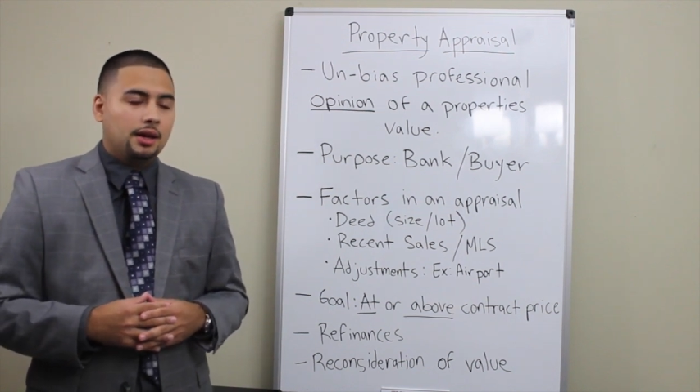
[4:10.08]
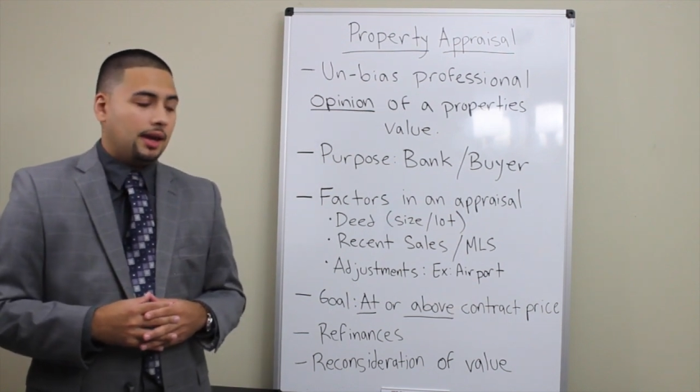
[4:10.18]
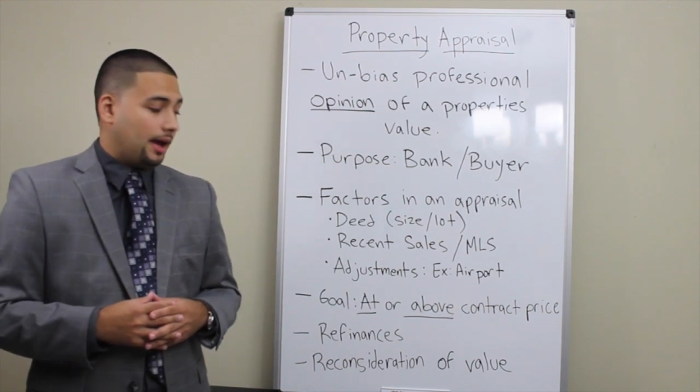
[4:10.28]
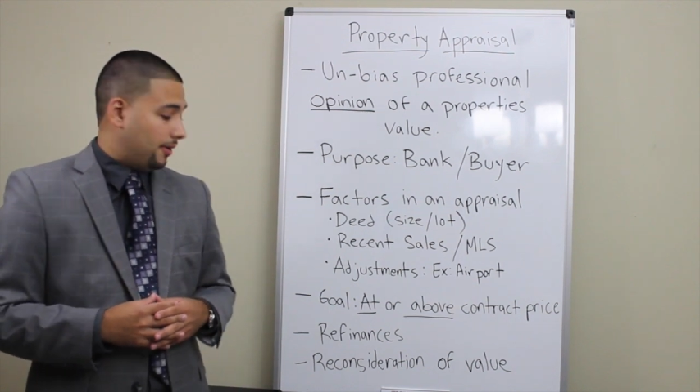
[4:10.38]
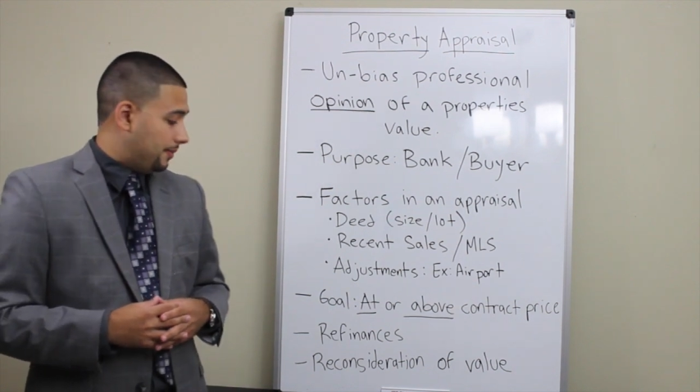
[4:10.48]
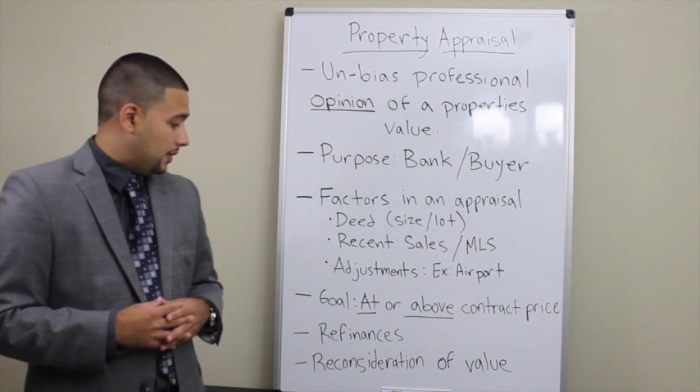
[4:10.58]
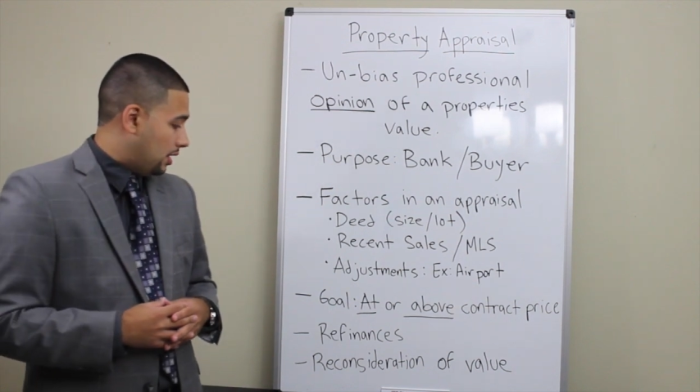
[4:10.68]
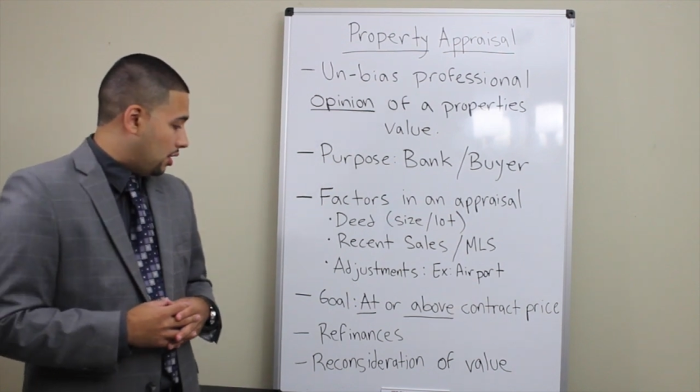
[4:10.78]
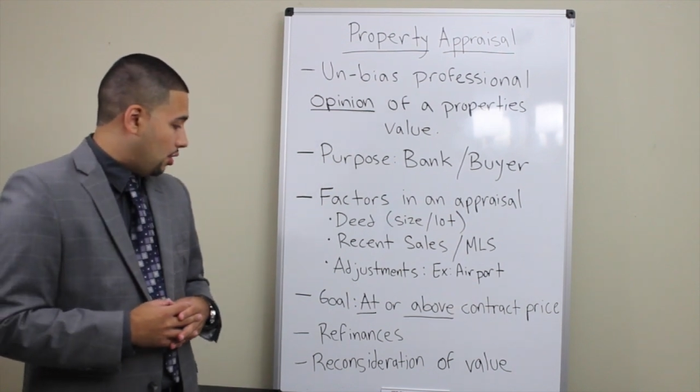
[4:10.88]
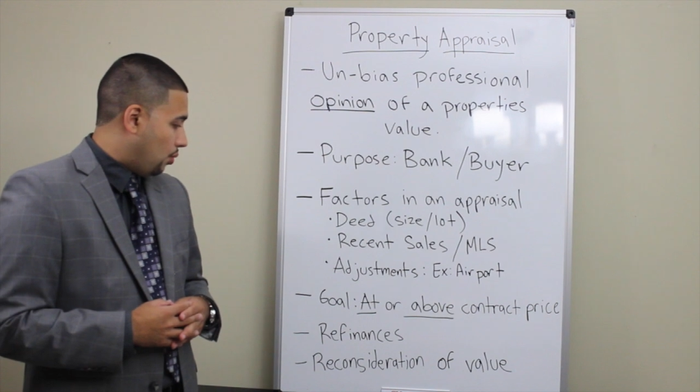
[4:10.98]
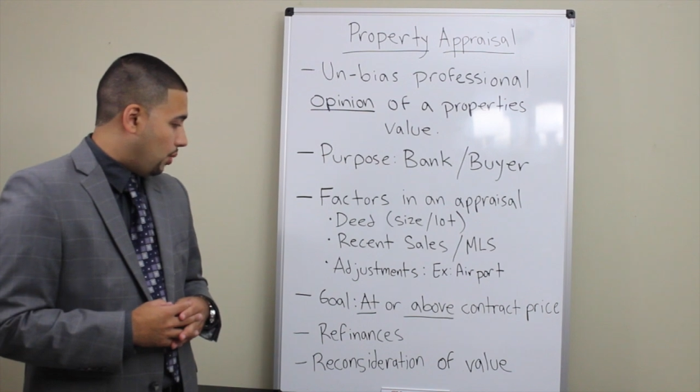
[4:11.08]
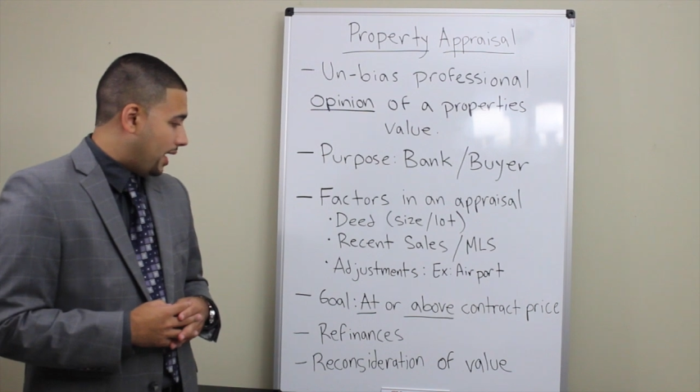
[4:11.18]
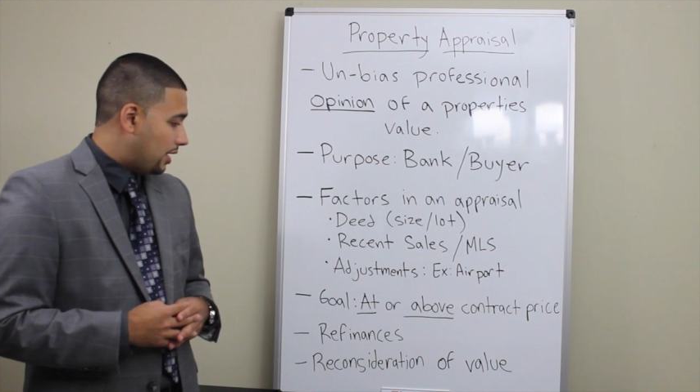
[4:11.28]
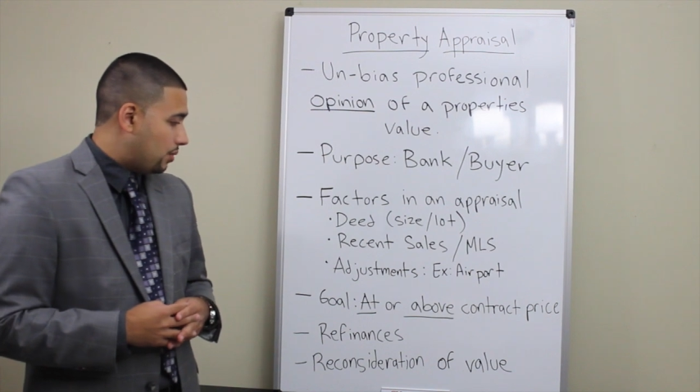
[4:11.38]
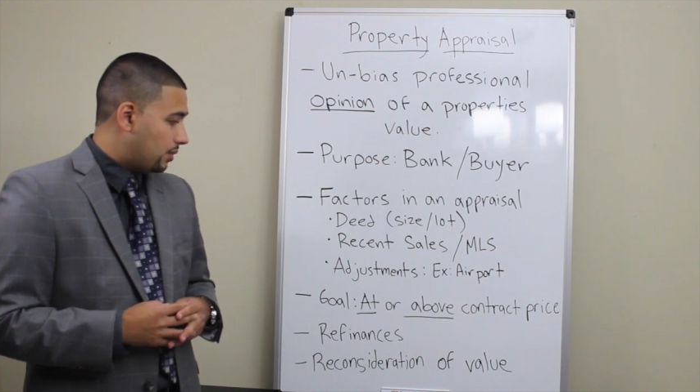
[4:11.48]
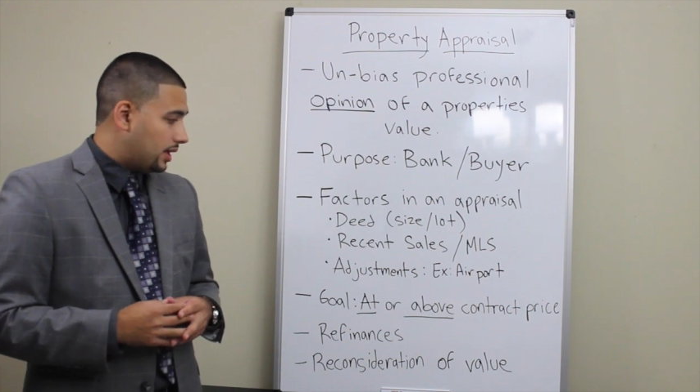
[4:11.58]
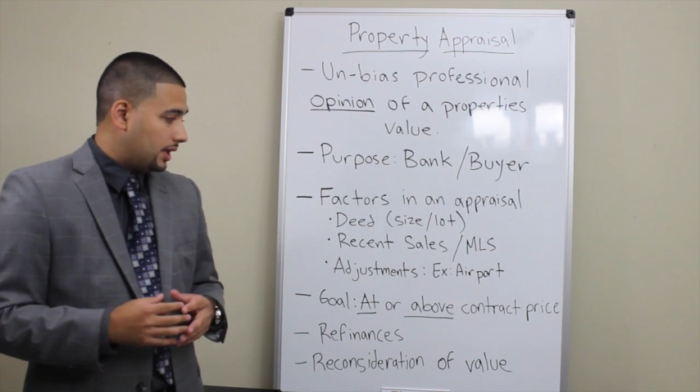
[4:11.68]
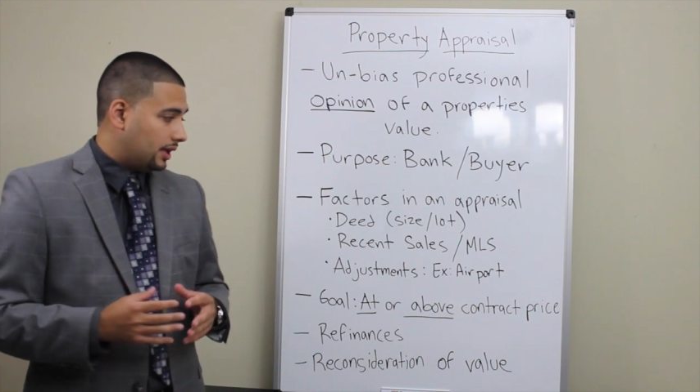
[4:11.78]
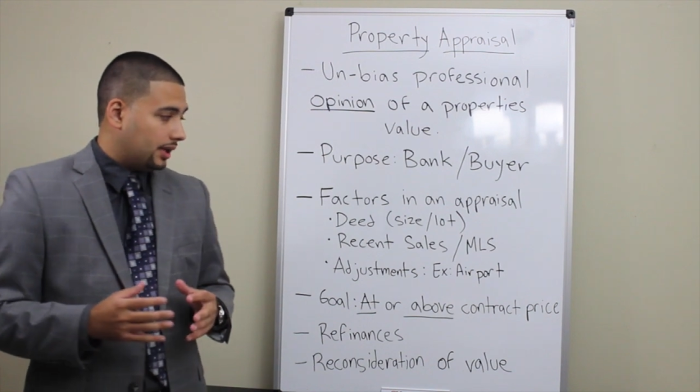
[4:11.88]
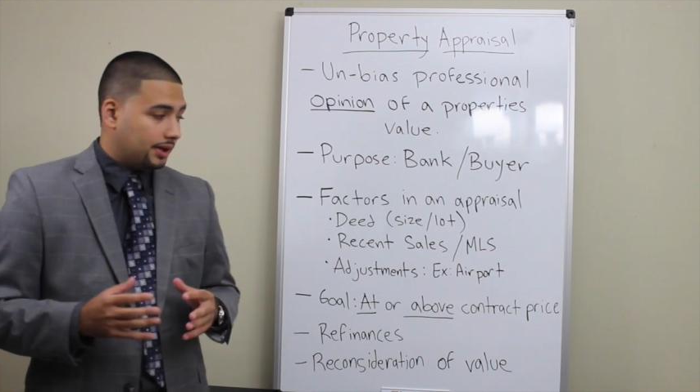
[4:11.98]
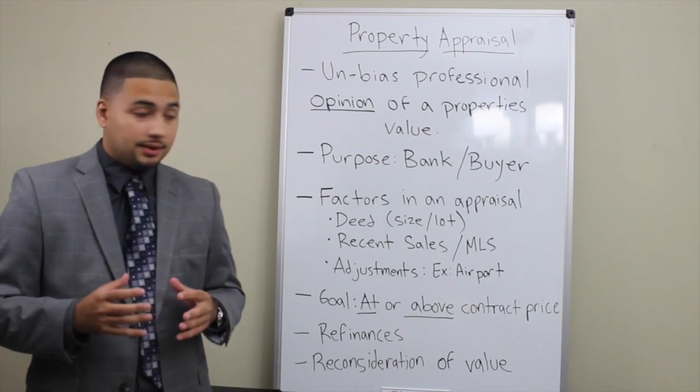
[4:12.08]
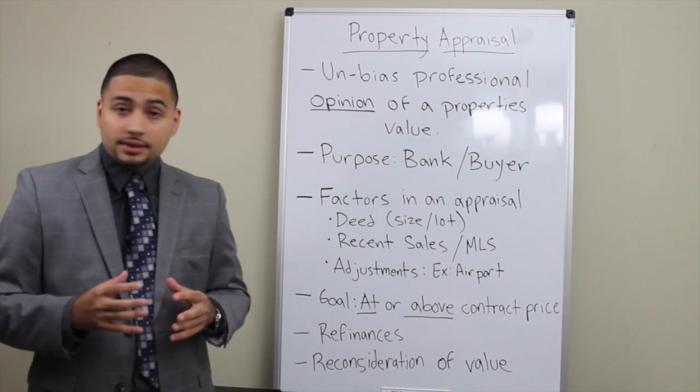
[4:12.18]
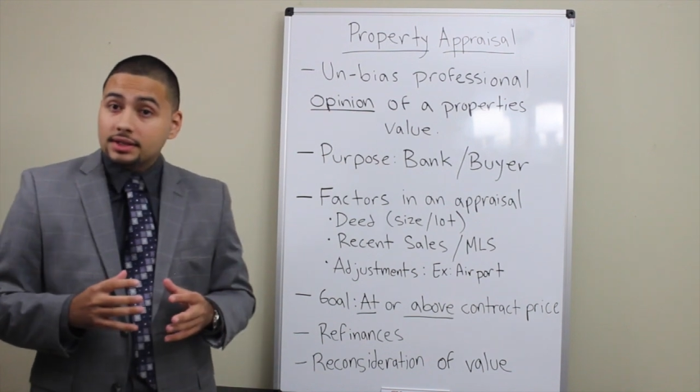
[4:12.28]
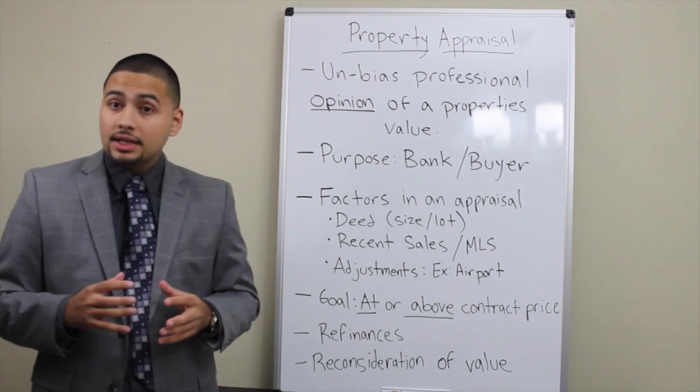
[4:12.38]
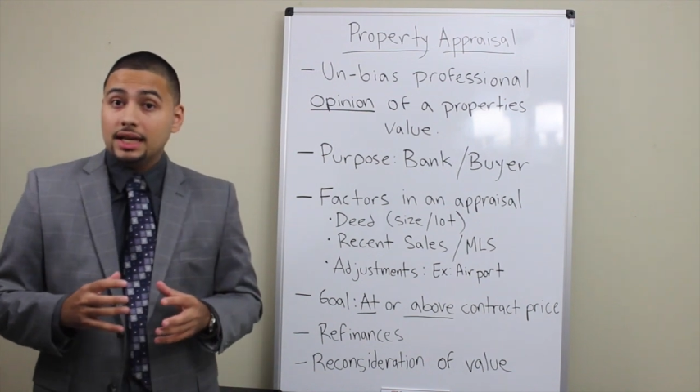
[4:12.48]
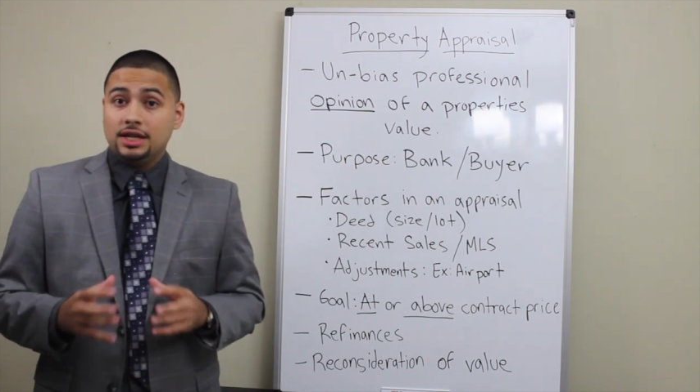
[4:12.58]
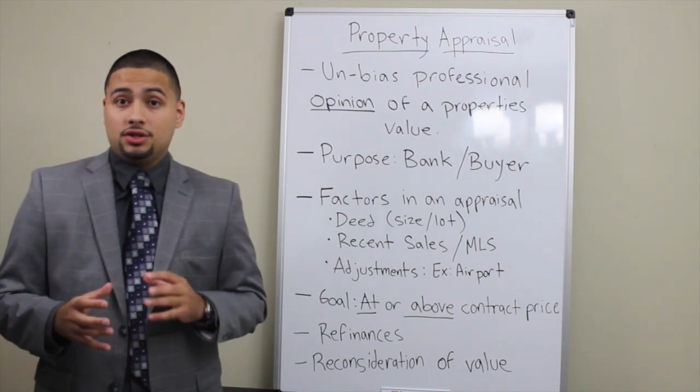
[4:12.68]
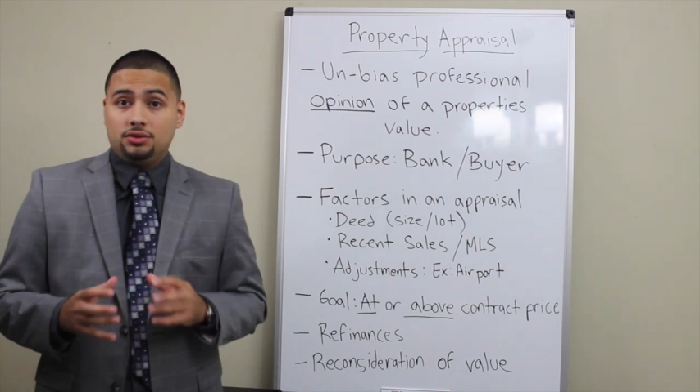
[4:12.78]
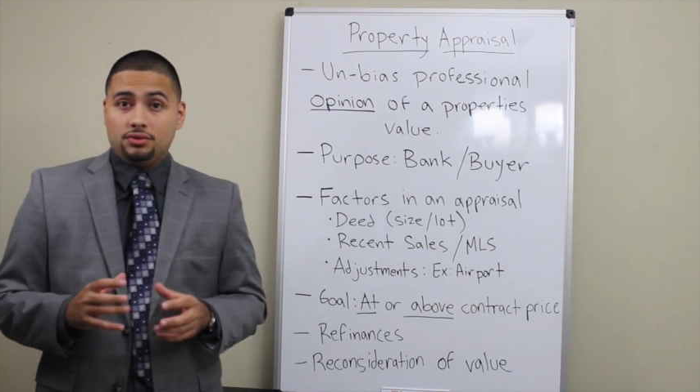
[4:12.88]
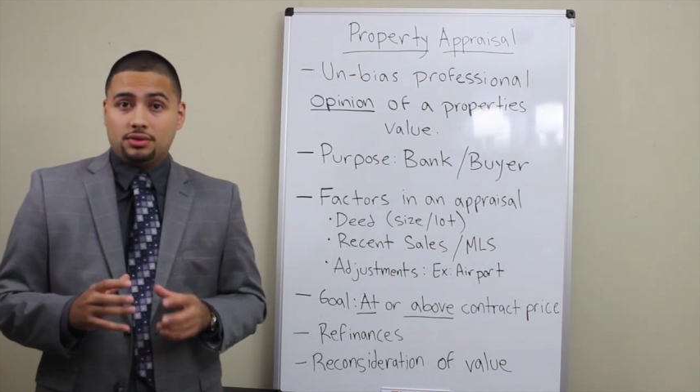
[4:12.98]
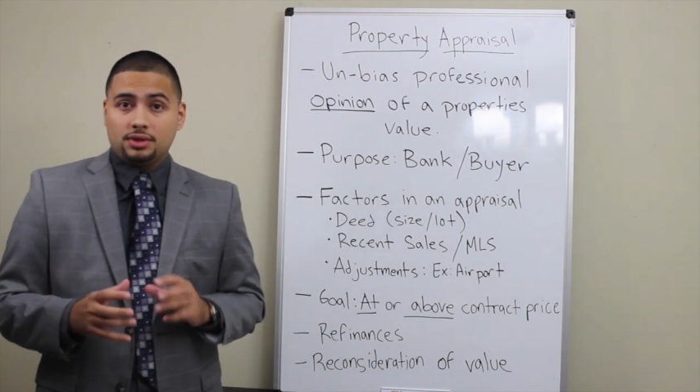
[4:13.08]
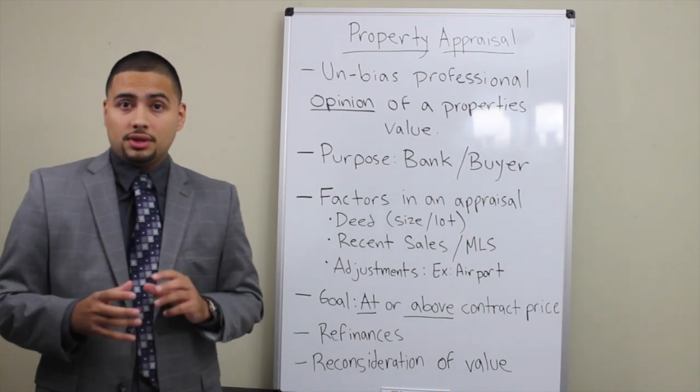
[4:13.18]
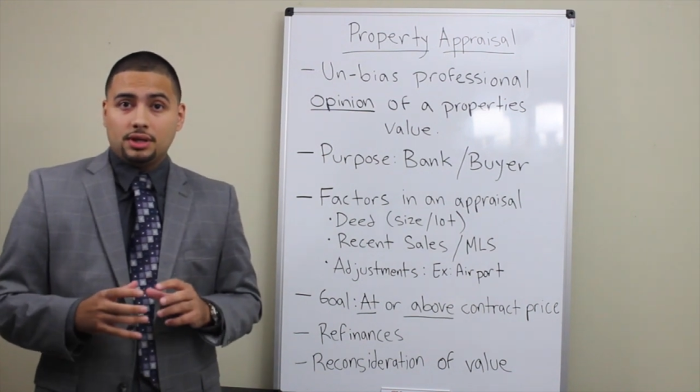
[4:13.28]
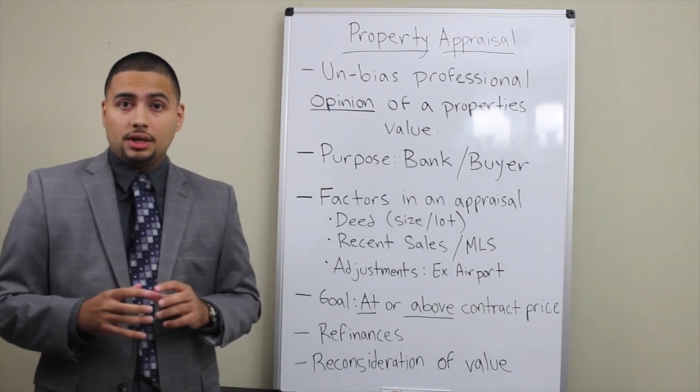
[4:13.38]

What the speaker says: Now, where do we see issues?